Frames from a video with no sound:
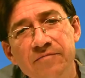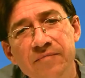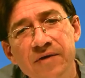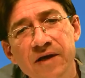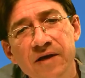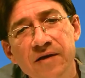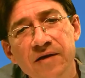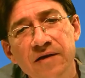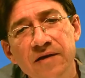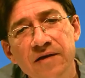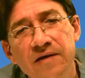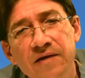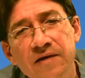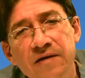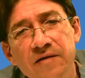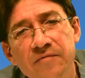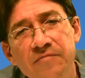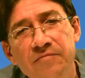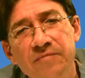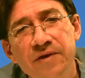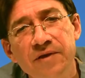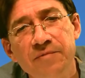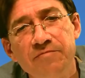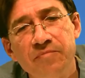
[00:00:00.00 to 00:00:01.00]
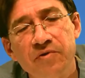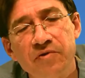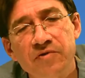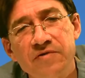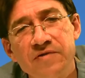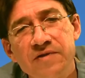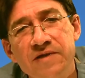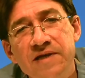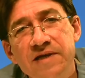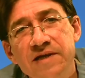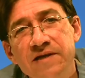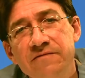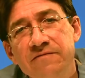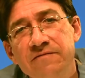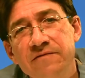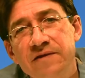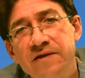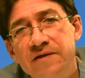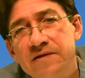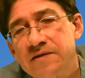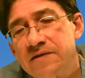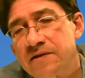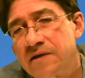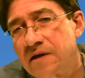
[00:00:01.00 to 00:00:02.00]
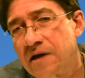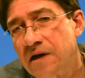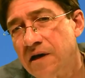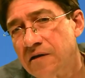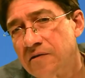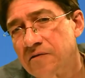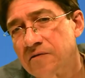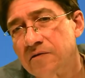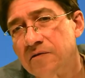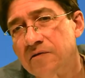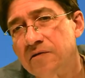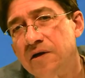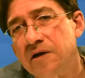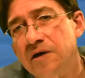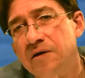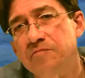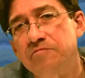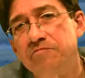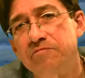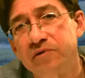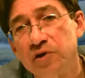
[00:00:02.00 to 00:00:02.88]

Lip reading: may be perceived as the color